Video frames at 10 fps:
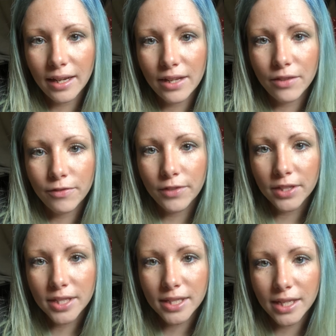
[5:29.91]
And the
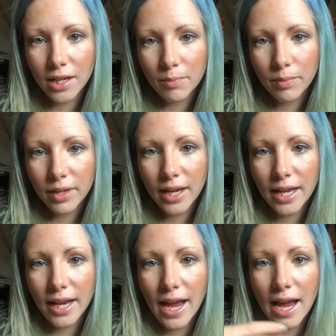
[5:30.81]
first sip,
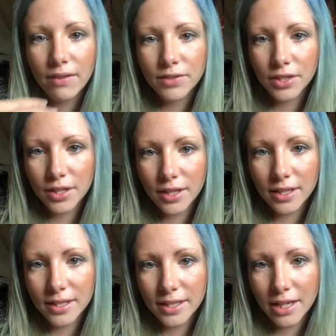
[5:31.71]
and after the
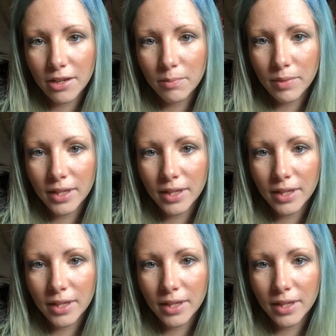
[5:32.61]
sip,